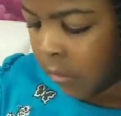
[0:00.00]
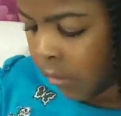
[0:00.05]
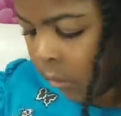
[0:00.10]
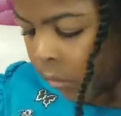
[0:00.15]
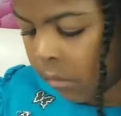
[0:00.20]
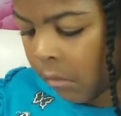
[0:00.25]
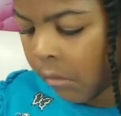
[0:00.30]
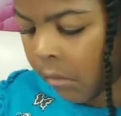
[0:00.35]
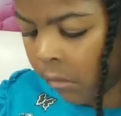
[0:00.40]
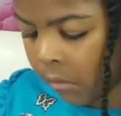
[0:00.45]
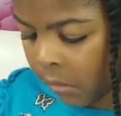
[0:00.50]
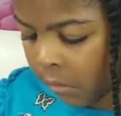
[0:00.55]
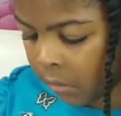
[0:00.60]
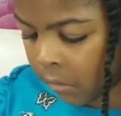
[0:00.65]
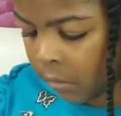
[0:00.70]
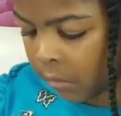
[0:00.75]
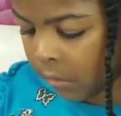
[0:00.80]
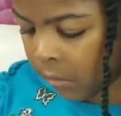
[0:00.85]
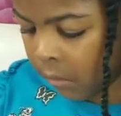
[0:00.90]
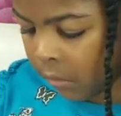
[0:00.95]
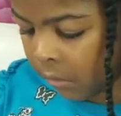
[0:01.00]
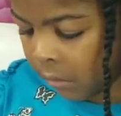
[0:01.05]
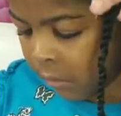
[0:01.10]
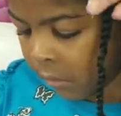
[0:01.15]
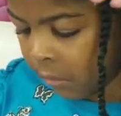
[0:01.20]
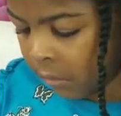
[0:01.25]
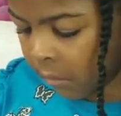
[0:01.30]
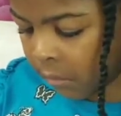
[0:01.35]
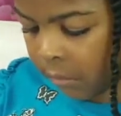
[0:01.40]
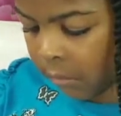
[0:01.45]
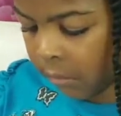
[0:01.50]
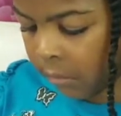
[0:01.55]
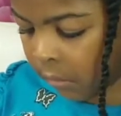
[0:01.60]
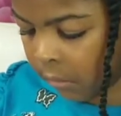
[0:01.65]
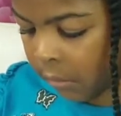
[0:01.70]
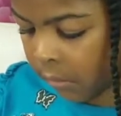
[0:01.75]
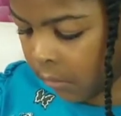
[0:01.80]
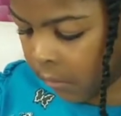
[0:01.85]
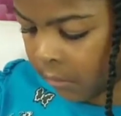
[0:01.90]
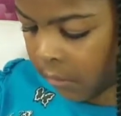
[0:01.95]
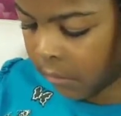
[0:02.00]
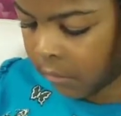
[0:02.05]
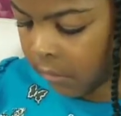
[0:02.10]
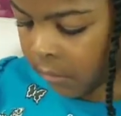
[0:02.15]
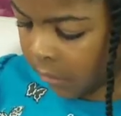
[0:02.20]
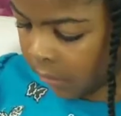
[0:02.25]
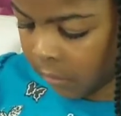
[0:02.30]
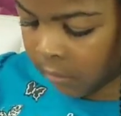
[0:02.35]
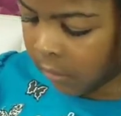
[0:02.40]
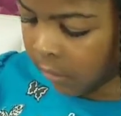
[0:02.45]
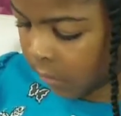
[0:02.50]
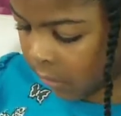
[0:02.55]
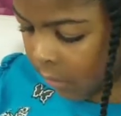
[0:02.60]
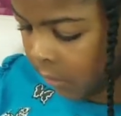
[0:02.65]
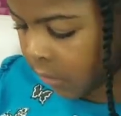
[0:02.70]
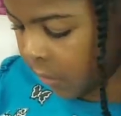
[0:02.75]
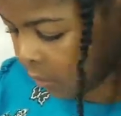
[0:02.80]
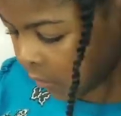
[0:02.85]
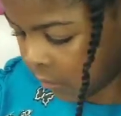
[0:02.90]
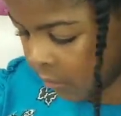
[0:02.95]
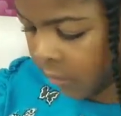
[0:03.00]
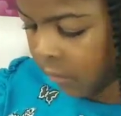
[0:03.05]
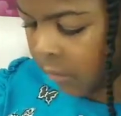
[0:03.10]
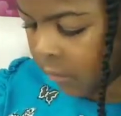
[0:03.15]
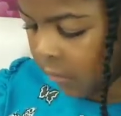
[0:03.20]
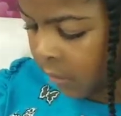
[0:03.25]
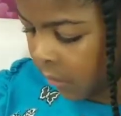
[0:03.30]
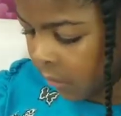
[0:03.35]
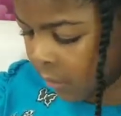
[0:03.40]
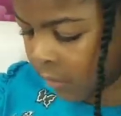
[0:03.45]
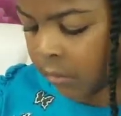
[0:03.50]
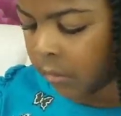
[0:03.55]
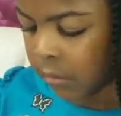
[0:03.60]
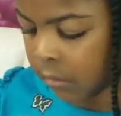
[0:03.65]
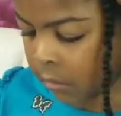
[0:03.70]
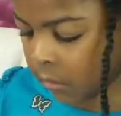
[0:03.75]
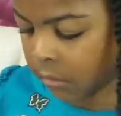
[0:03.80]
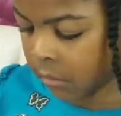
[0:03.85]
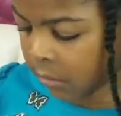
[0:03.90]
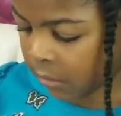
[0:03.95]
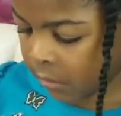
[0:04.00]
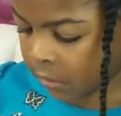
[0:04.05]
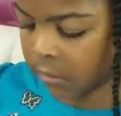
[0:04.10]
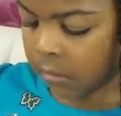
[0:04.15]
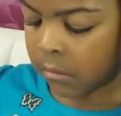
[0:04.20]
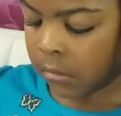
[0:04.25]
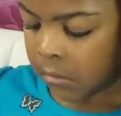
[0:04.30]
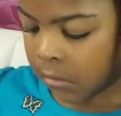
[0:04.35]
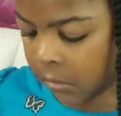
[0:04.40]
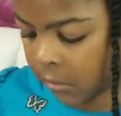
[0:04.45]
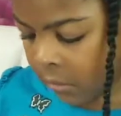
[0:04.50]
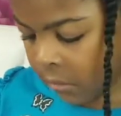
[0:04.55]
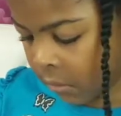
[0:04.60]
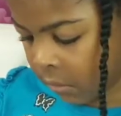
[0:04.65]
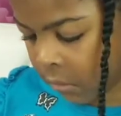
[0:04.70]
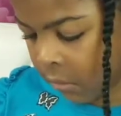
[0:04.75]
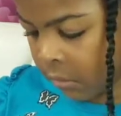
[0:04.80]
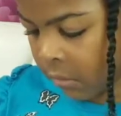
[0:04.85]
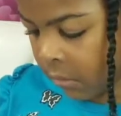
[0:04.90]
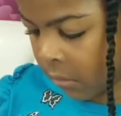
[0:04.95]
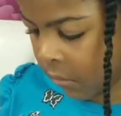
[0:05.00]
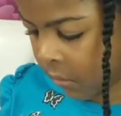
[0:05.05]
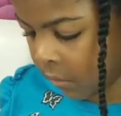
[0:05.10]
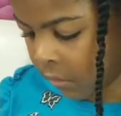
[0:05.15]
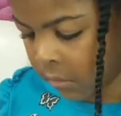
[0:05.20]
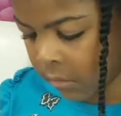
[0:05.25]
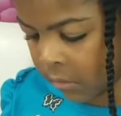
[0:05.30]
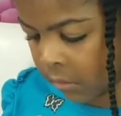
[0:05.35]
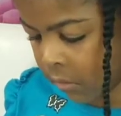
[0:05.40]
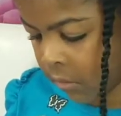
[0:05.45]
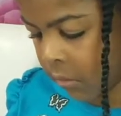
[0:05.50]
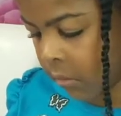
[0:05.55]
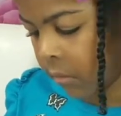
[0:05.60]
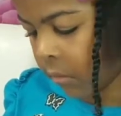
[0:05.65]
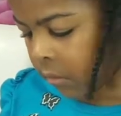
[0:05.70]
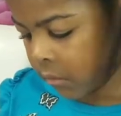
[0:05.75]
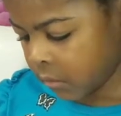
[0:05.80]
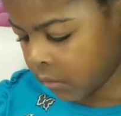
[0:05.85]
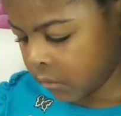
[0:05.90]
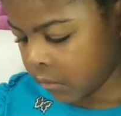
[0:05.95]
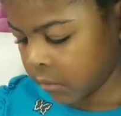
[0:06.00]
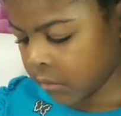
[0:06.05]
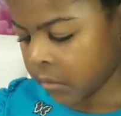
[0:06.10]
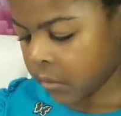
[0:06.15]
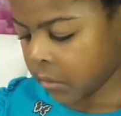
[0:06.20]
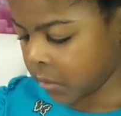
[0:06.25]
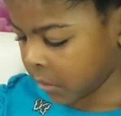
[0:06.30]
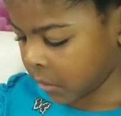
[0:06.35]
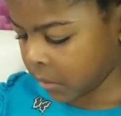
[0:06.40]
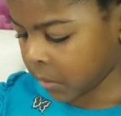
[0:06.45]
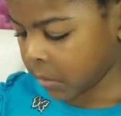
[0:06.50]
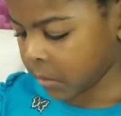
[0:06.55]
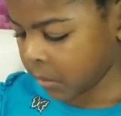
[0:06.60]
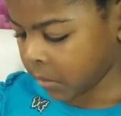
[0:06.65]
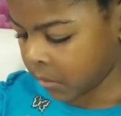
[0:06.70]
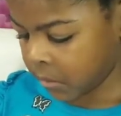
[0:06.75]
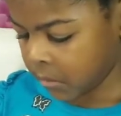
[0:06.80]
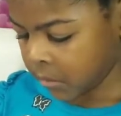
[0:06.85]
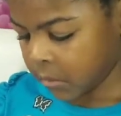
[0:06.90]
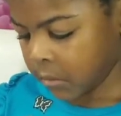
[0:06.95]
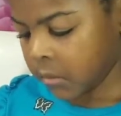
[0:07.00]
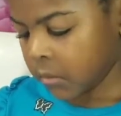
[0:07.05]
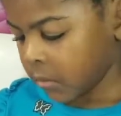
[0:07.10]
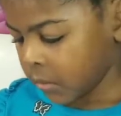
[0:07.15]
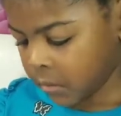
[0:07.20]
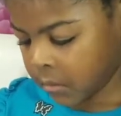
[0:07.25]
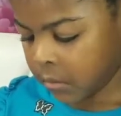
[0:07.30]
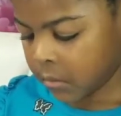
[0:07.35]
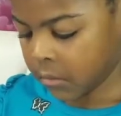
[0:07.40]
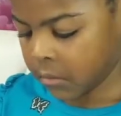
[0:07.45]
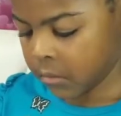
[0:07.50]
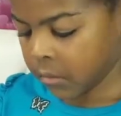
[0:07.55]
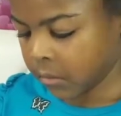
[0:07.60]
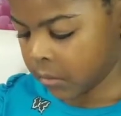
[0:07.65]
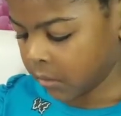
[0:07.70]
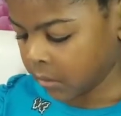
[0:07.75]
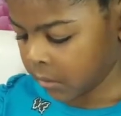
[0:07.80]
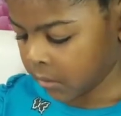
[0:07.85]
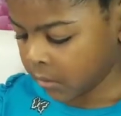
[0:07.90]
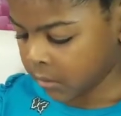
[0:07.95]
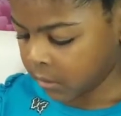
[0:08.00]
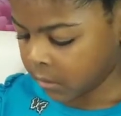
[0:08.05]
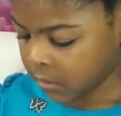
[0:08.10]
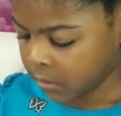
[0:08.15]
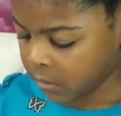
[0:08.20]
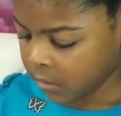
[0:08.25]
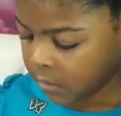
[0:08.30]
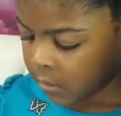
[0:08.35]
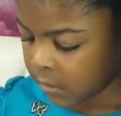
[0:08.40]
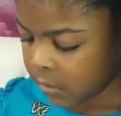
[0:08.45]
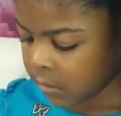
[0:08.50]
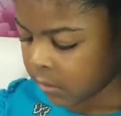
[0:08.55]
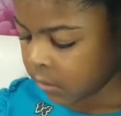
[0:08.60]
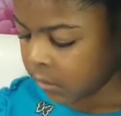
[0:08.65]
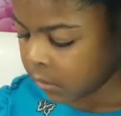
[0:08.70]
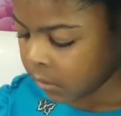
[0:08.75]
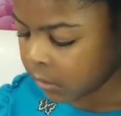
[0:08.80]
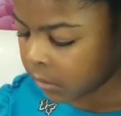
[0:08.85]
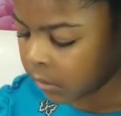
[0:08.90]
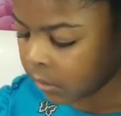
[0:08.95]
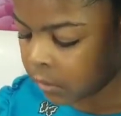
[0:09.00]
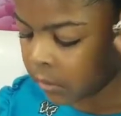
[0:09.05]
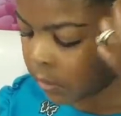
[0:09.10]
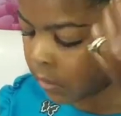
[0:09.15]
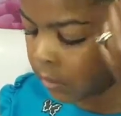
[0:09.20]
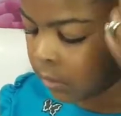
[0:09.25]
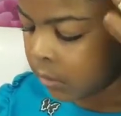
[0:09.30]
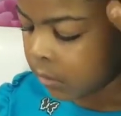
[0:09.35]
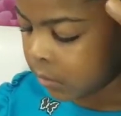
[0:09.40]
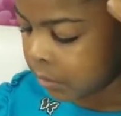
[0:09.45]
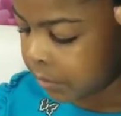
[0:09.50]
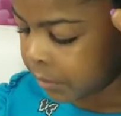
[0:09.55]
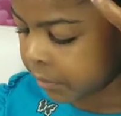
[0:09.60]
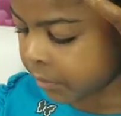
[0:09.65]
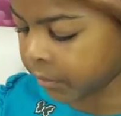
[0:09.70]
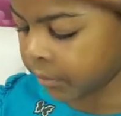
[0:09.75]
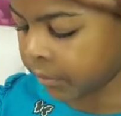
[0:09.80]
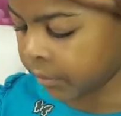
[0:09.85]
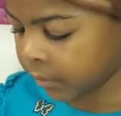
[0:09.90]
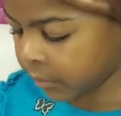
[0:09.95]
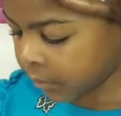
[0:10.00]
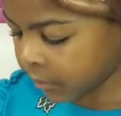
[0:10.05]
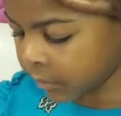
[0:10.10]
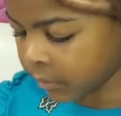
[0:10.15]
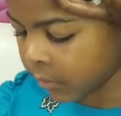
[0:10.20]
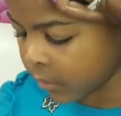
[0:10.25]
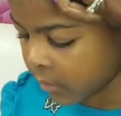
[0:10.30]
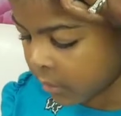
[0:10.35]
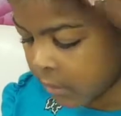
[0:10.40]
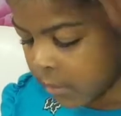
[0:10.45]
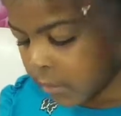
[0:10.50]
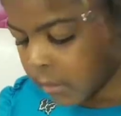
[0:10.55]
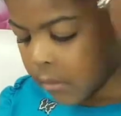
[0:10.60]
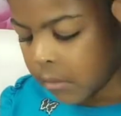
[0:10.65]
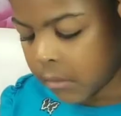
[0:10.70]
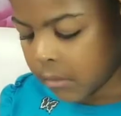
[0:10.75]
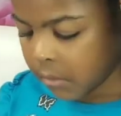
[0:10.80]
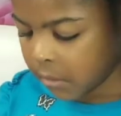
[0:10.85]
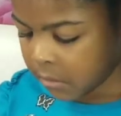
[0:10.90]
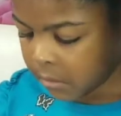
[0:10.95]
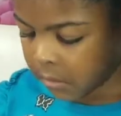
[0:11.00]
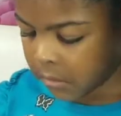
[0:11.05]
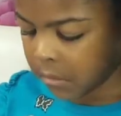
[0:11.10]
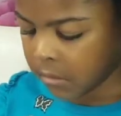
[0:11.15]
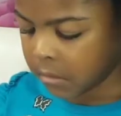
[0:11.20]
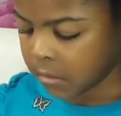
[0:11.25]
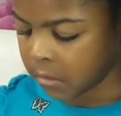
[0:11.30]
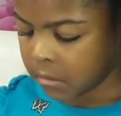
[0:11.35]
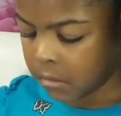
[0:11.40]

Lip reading: the hair really is hydrated itself, or if that's just a product on top. So again, as you see, I put the World of Curls gel in there in order to make my parts